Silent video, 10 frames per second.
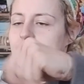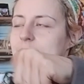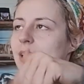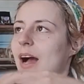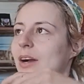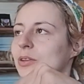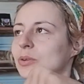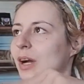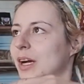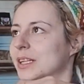hot glue
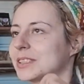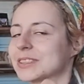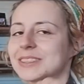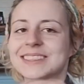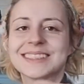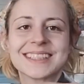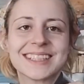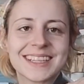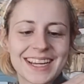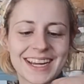gun and
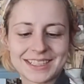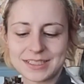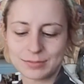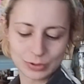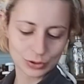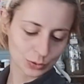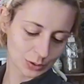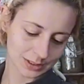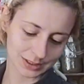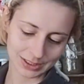add some
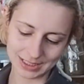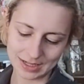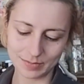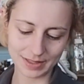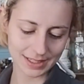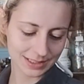jewels or something.